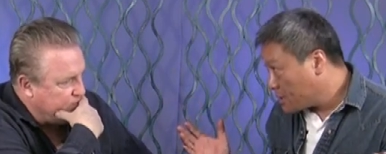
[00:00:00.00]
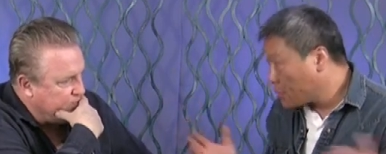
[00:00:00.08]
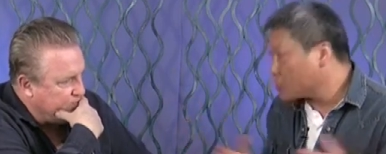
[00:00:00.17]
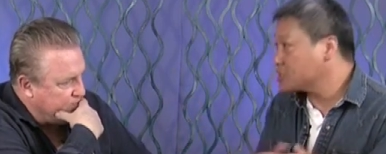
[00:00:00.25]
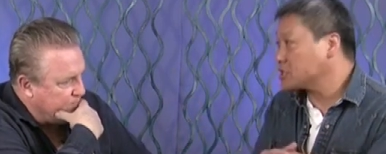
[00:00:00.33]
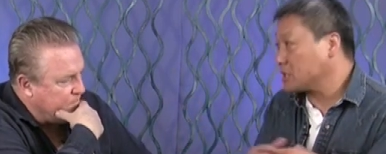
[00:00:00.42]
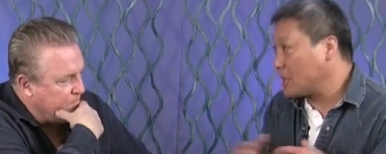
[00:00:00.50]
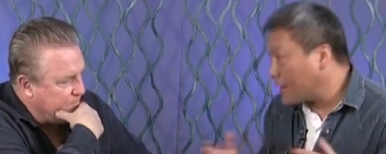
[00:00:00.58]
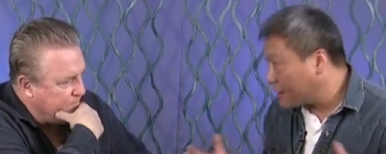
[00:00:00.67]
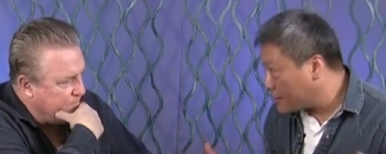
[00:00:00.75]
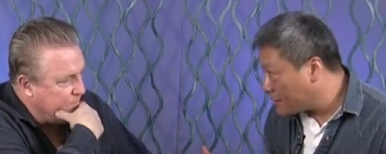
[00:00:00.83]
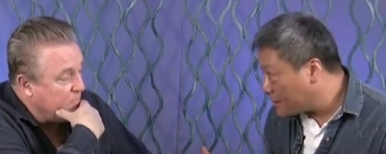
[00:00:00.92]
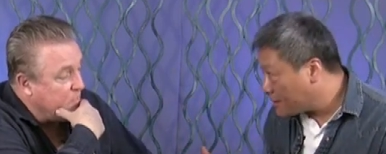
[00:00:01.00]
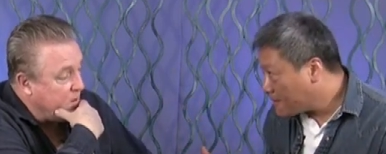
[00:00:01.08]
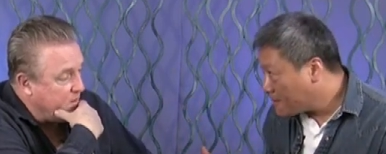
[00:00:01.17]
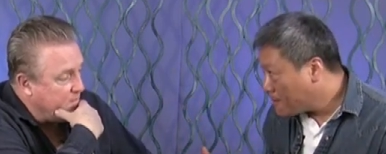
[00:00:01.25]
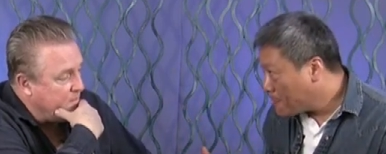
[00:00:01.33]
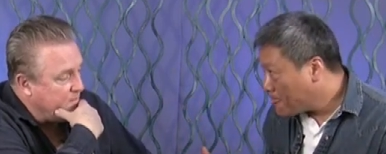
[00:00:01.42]
Speaker 1: They were slaughtered.
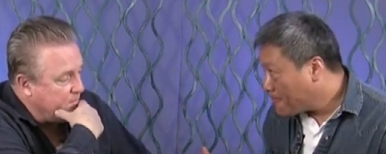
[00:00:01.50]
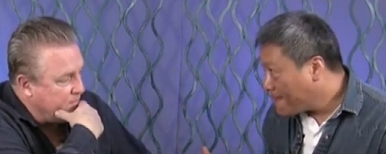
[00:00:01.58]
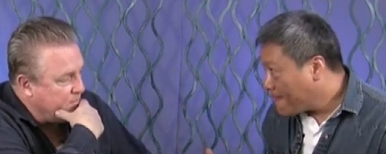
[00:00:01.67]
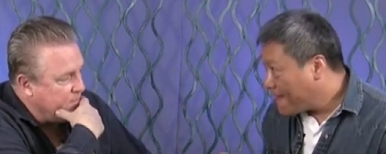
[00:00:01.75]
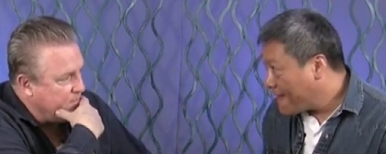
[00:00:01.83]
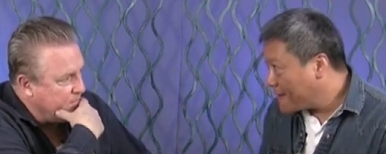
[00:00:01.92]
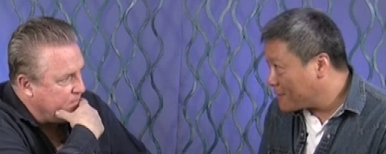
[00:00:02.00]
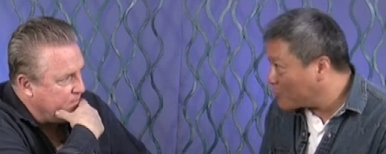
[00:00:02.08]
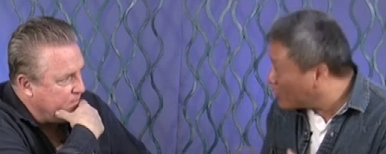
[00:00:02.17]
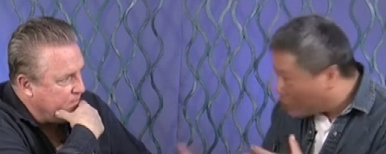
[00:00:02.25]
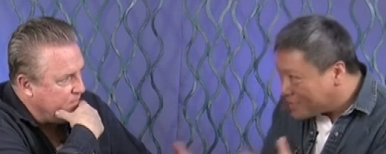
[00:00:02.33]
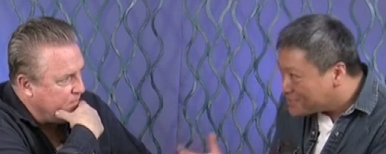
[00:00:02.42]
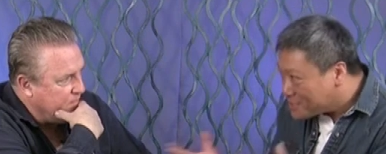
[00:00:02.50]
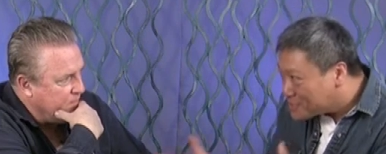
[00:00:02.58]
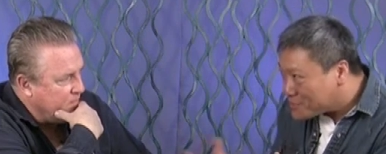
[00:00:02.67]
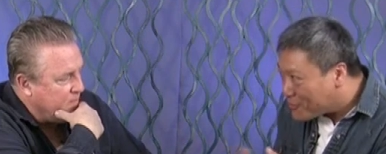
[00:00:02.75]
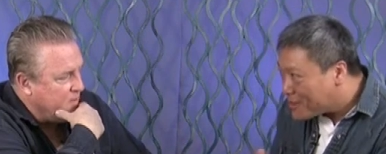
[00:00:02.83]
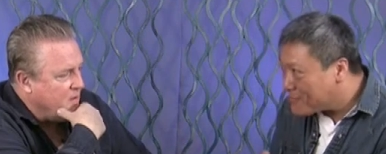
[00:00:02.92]
Yeah. And what, what is the
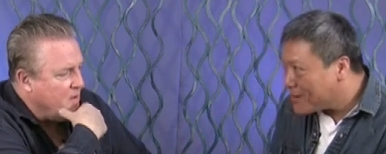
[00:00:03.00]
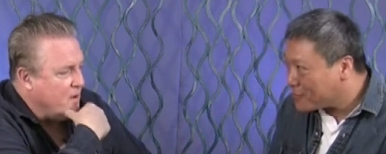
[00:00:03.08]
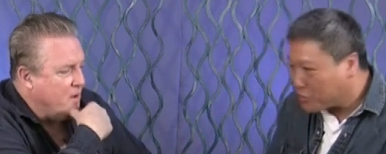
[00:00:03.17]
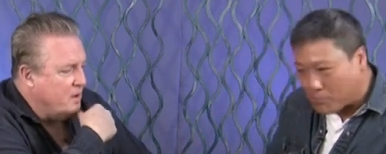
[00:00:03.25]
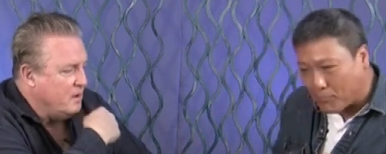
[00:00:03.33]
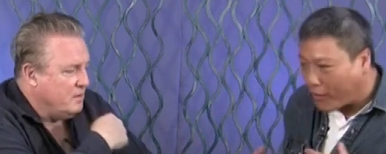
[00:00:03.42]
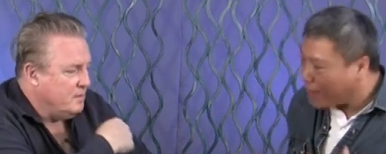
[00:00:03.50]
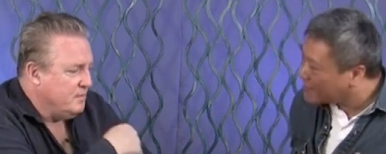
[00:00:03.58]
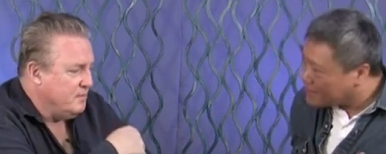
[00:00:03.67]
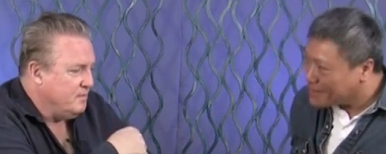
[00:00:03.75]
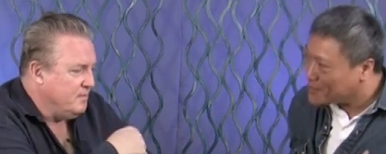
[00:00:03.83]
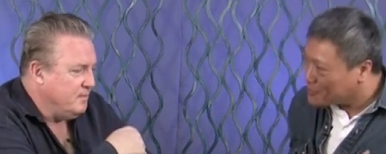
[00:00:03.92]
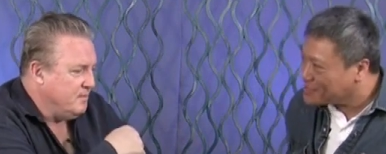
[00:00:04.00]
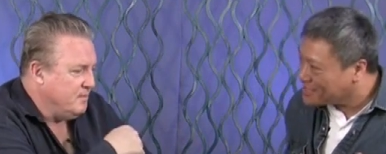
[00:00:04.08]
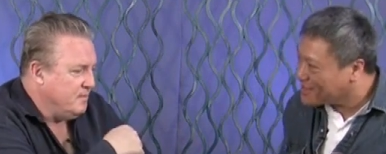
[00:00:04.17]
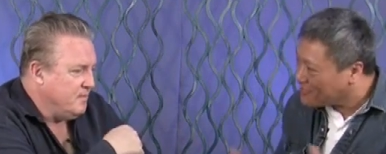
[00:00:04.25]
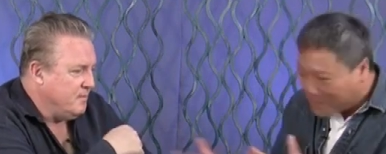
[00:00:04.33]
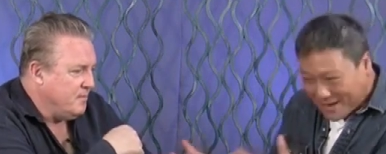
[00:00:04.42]
story about the barley that was
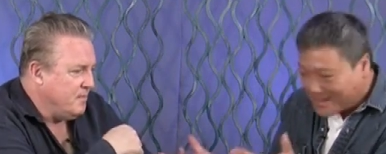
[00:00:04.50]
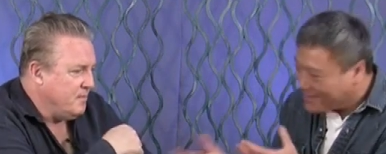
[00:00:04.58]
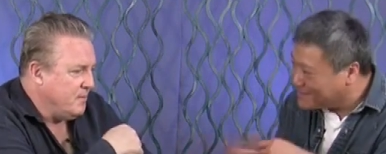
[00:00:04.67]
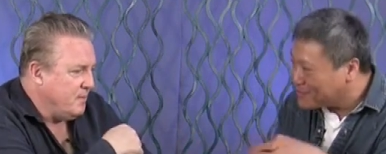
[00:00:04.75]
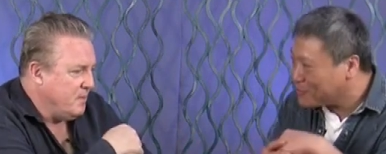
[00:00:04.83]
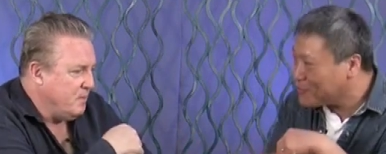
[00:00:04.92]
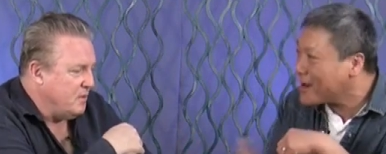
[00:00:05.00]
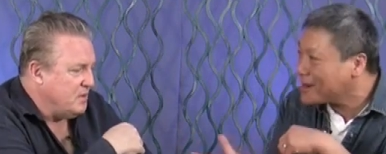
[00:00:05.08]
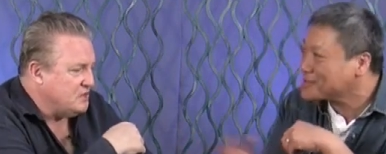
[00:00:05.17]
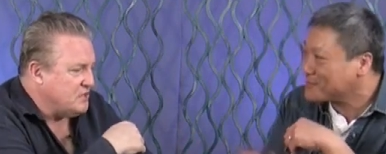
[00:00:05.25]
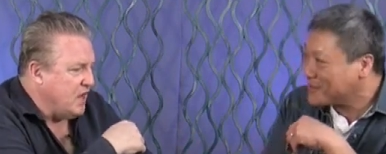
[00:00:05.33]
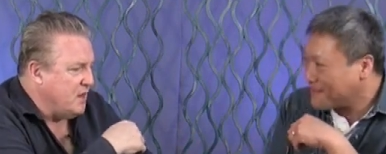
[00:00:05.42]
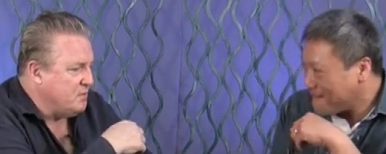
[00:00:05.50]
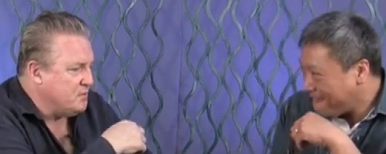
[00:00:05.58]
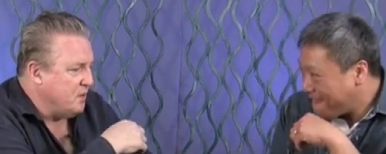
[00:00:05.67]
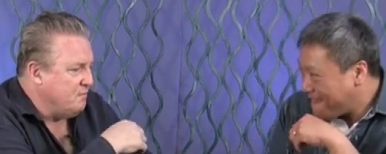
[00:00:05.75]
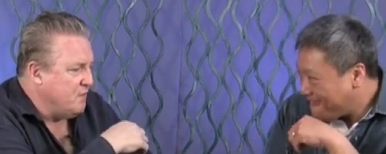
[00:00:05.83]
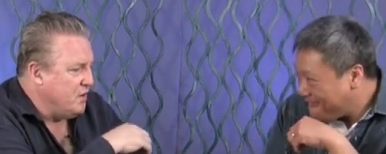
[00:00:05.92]
in there? What, well, they say
Speaker 2: it
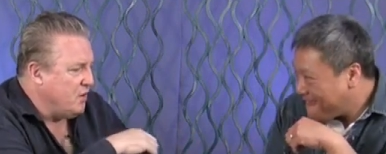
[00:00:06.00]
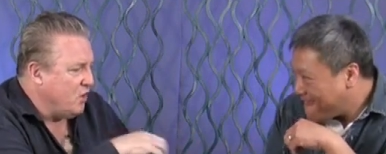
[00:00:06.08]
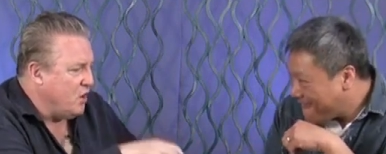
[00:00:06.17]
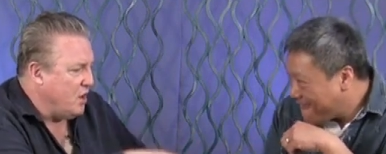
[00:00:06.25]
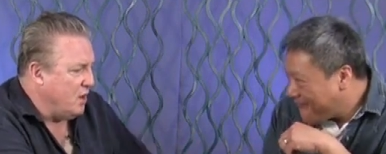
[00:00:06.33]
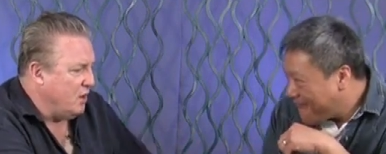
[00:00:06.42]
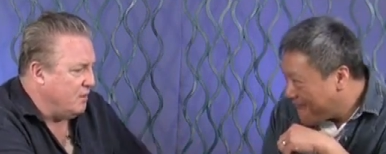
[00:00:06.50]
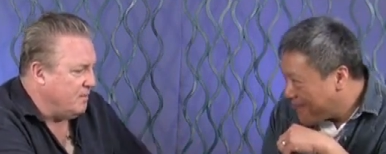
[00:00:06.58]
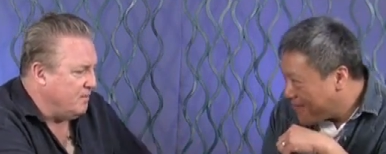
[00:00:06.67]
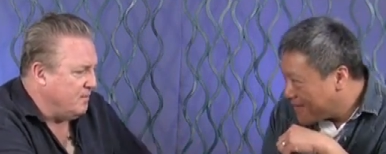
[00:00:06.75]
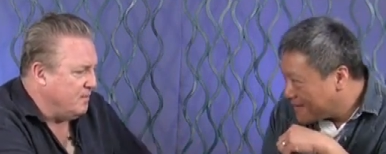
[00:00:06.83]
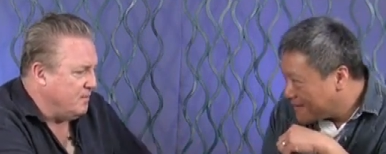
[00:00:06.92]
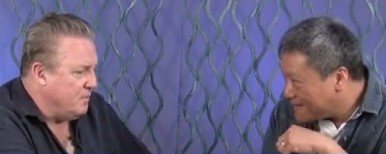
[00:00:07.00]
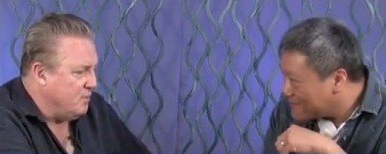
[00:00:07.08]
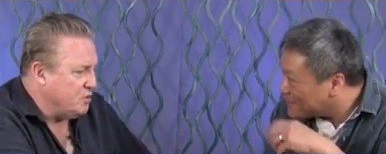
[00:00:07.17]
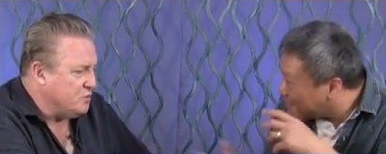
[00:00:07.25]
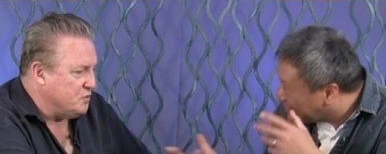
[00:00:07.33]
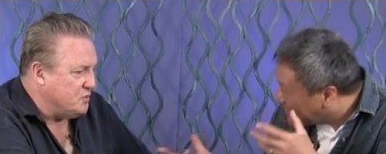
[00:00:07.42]
was on Vinegar Hill,
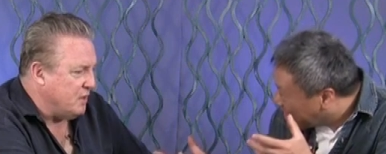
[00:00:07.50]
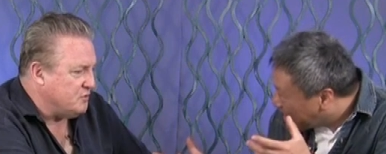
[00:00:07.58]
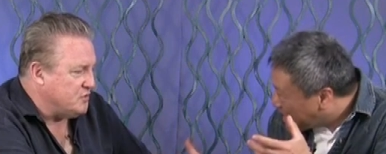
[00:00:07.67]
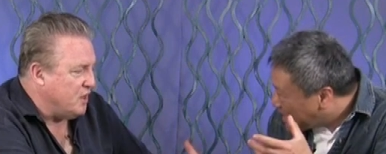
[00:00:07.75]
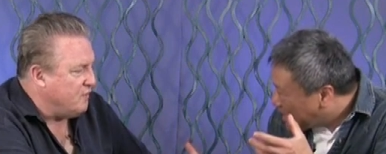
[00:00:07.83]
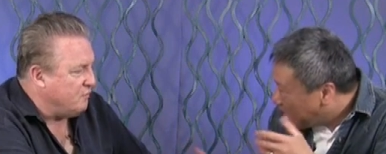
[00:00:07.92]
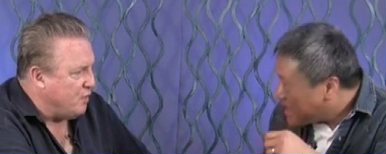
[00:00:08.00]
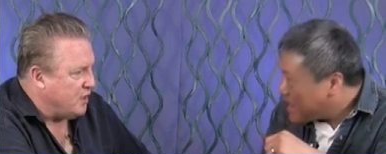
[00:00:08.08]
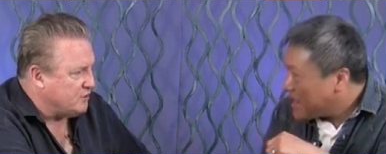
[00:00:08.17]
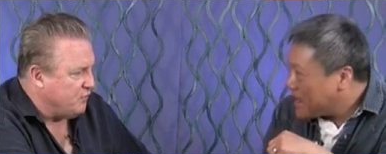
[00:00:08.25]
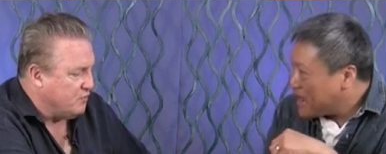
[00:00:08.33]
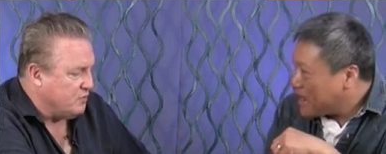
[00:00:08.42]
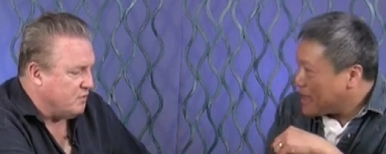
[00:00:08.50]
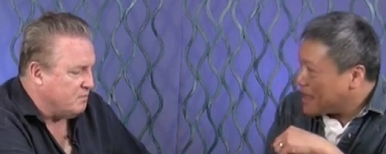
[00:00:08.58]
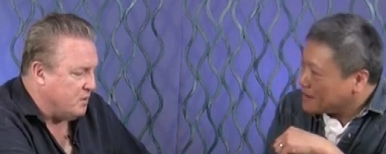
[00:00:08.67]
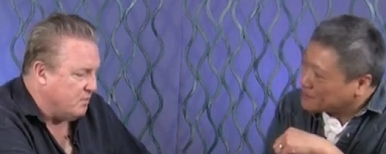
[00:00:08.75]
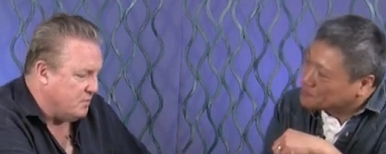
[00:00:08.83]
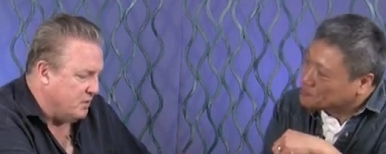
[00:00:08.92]
which was outside of Wexford.
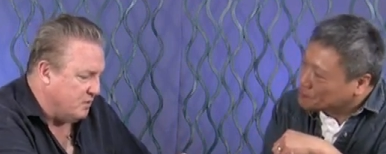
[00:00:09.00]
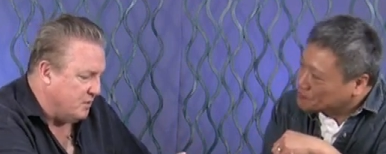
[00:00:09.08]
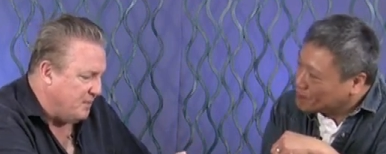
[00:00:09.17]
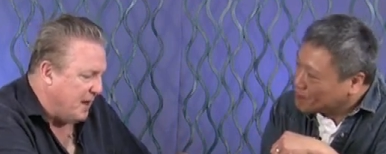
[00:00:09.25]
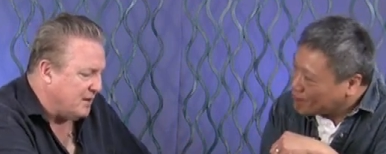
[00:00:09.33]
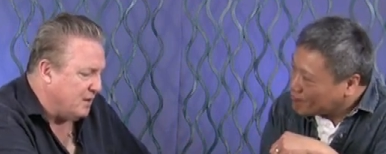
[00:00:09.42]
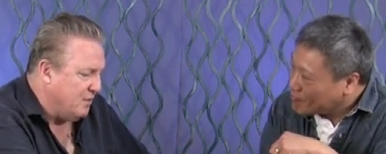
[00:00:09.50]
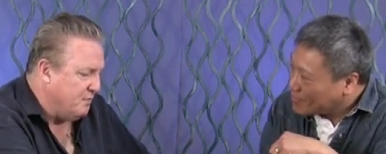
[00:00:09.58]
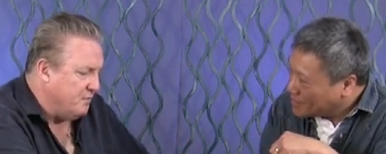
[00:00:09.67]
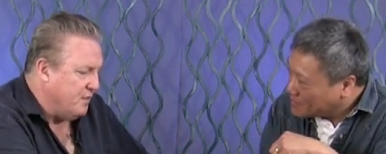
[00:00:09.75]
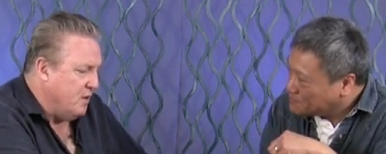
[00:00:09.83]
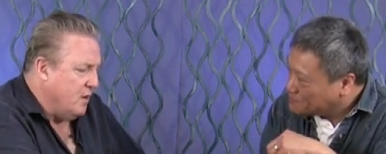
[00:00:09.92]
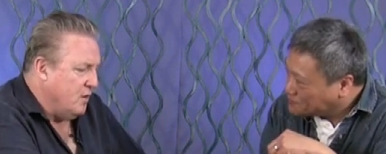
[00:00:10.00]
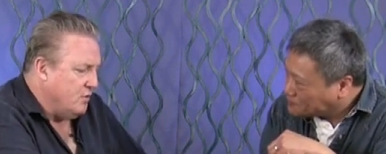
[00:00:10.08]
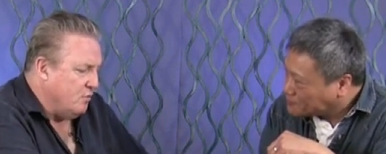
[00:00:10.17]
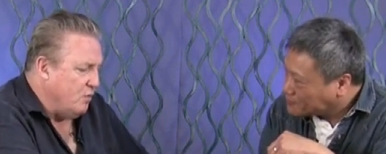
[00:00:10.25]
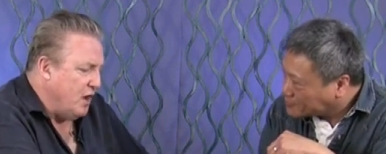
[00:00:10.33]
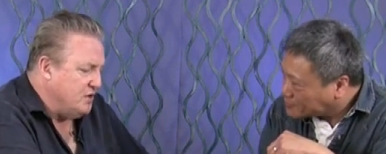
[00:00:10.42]
The, the, the, the Battle of
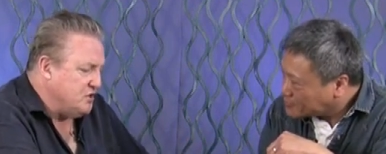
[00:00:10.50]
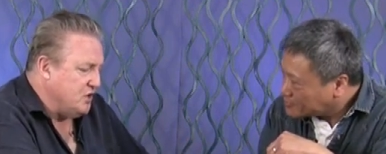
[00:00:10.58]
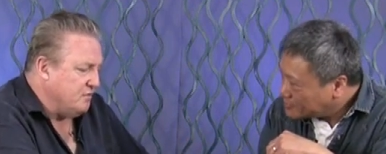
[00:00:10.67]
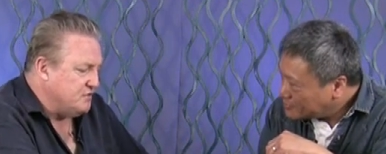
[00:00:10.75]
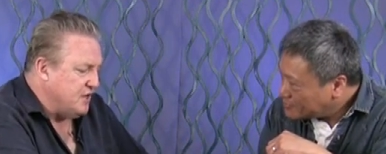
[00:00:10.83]
the Rising of